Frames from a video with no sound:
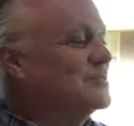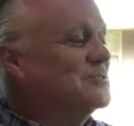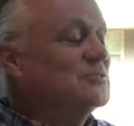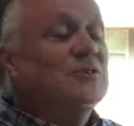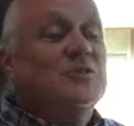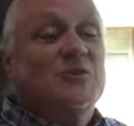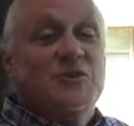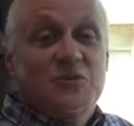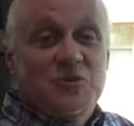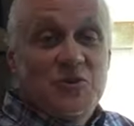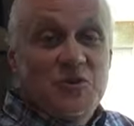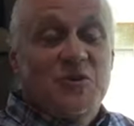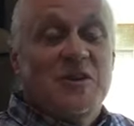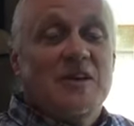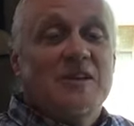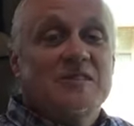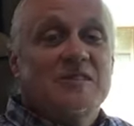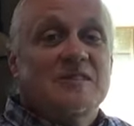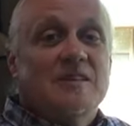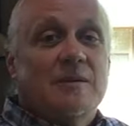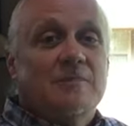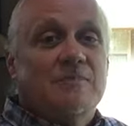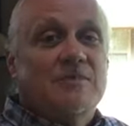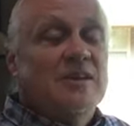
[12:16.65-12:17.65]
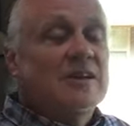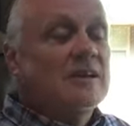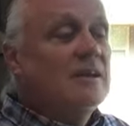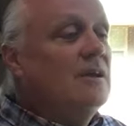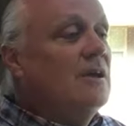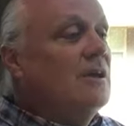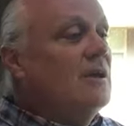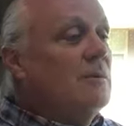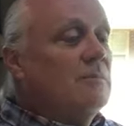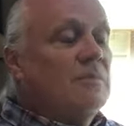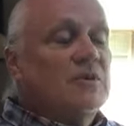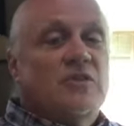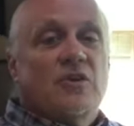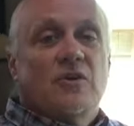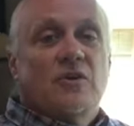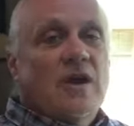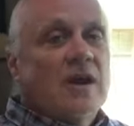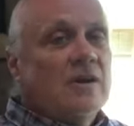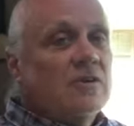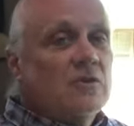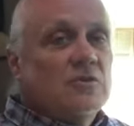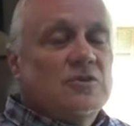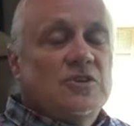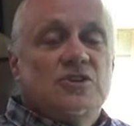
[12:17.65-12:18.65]
So you do get something, but there
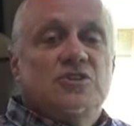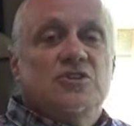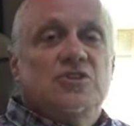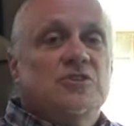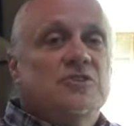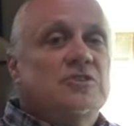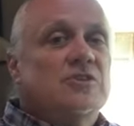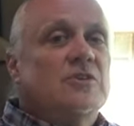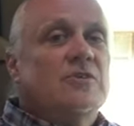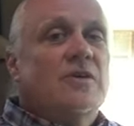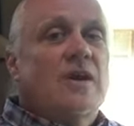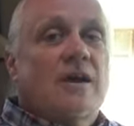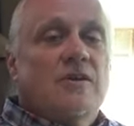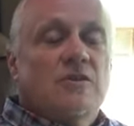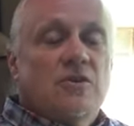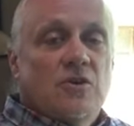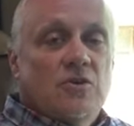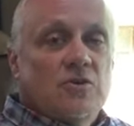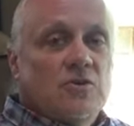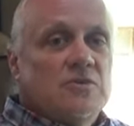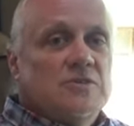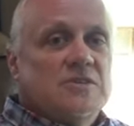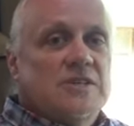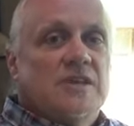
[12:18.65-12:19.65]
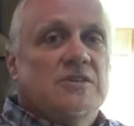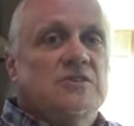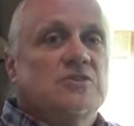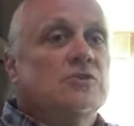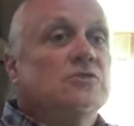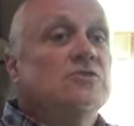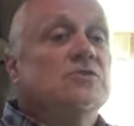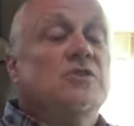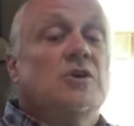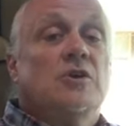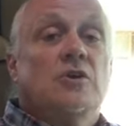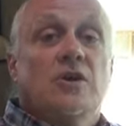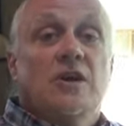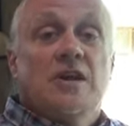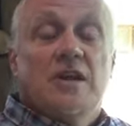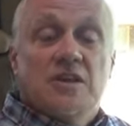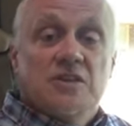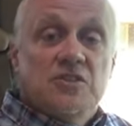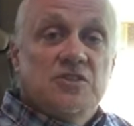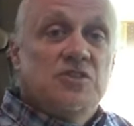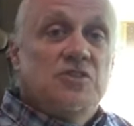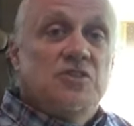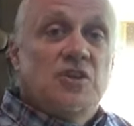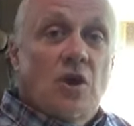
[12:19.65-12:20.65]
are no dishes, there are no utensils, there
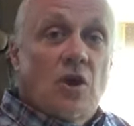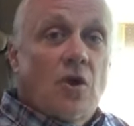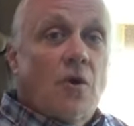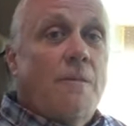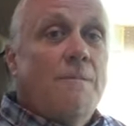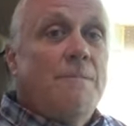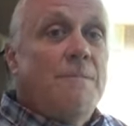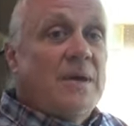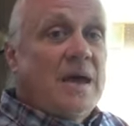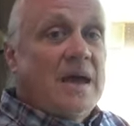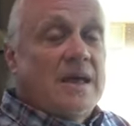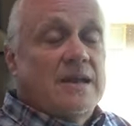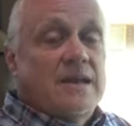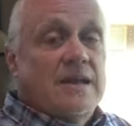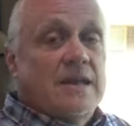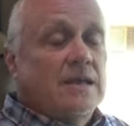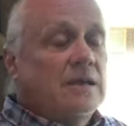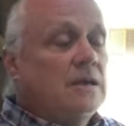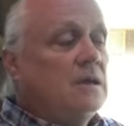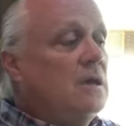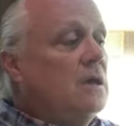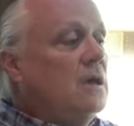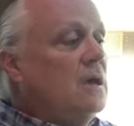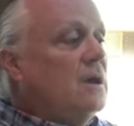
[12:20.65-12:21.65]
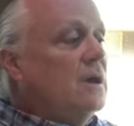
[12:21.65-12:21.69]
is no bedding.